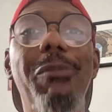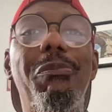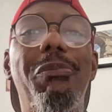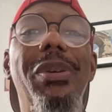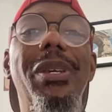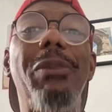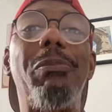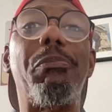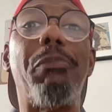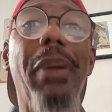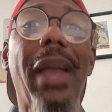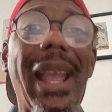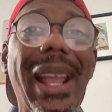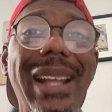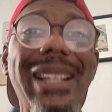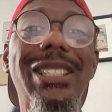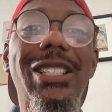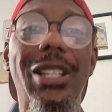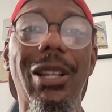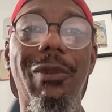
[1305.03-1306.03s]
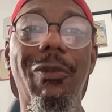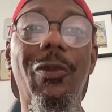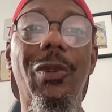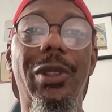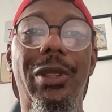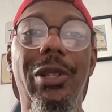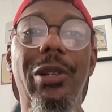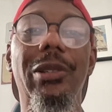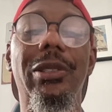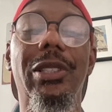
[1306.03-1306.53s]
be patient
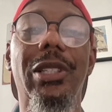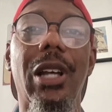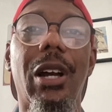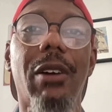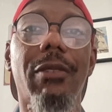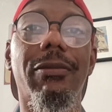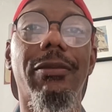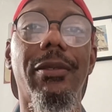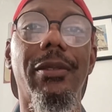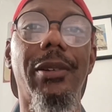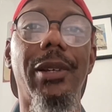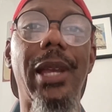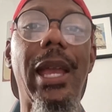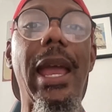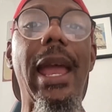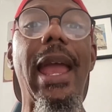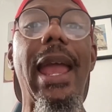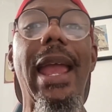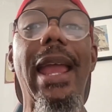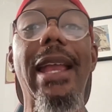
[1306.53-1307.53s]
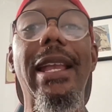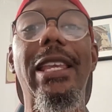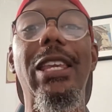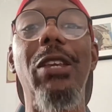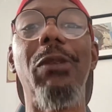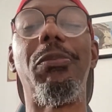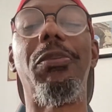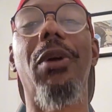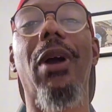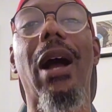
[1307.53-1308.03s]
with yourself, and
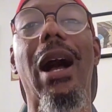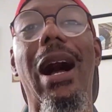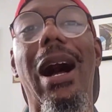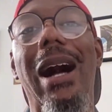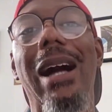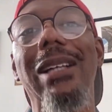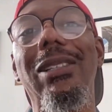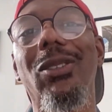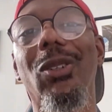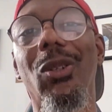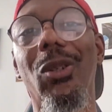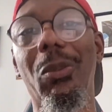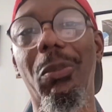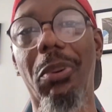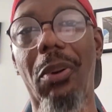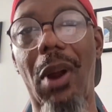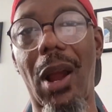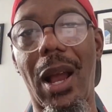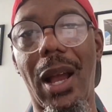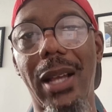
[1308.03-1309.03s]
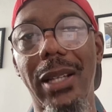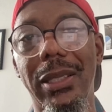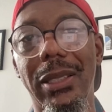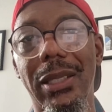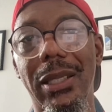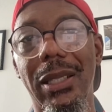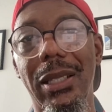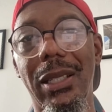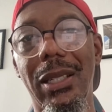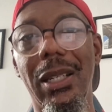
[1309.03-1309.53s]
keep your eyes on the
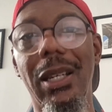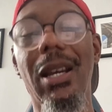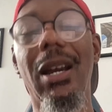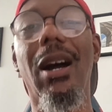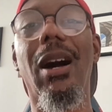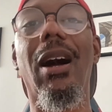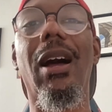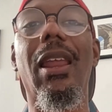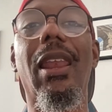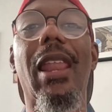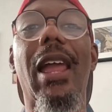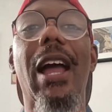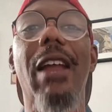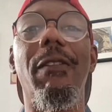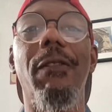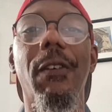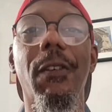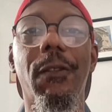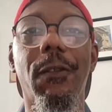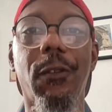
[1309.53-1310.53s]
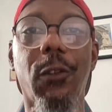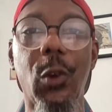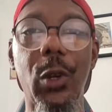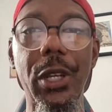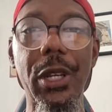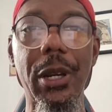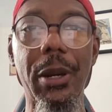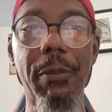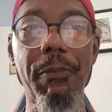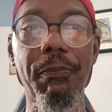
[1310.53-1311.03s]
prize. A life of
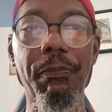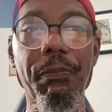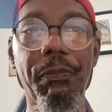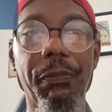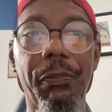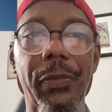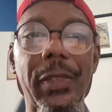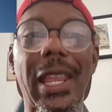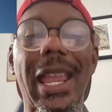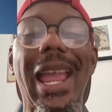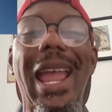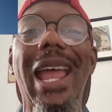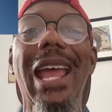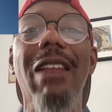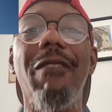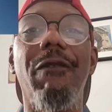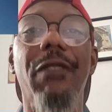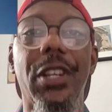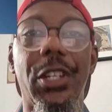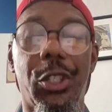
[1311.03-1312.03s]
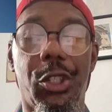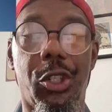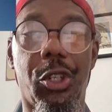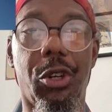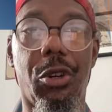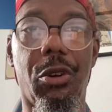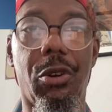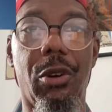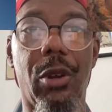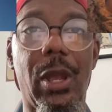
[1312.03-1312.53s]
freedom,
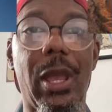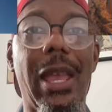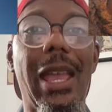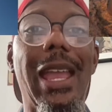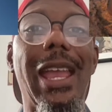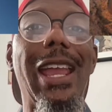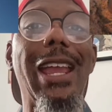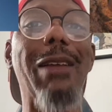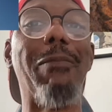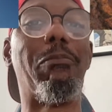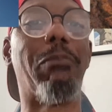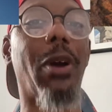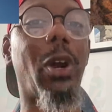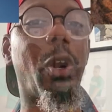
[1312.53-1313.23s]
adventure, and